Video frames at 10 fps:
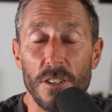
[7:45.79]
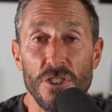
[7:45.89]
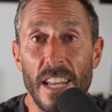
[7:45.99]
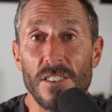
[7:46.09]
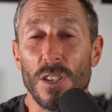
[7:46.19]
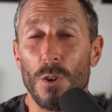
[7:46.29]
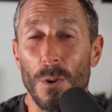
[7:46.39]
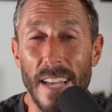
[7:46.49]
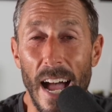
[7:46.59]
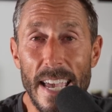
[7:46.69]
changing
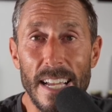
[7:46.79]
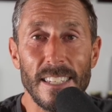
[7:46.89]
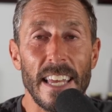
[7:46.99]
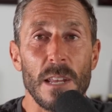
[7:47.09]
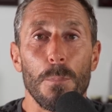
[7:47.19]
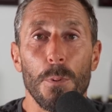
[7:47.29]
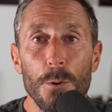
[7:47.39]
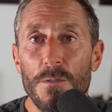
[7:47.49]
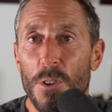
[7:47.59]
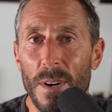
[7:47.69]
your diet can
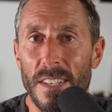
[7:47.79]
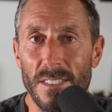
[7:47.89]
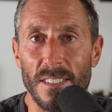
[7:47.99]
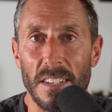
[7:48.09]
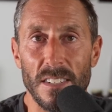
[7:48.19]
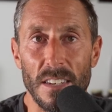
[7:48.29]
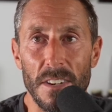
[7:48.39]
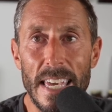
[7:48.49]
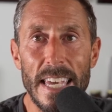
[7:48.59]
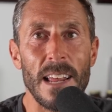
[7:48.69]
improve your insulin
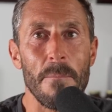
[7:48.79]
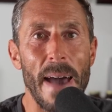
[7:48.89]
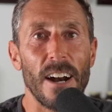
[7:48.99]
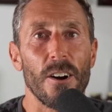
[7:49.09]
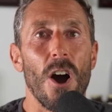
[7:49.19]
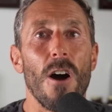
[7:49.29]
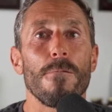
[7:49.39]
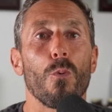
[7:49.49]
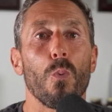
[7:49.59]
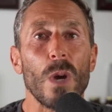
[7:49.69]
sensitivity in a matter
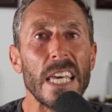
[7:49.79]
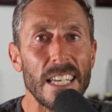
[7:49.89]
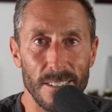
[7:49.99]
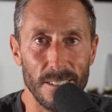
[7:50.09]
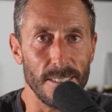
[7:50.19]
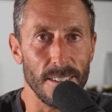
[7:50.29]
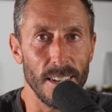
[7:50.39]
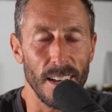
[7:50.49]
of weeks.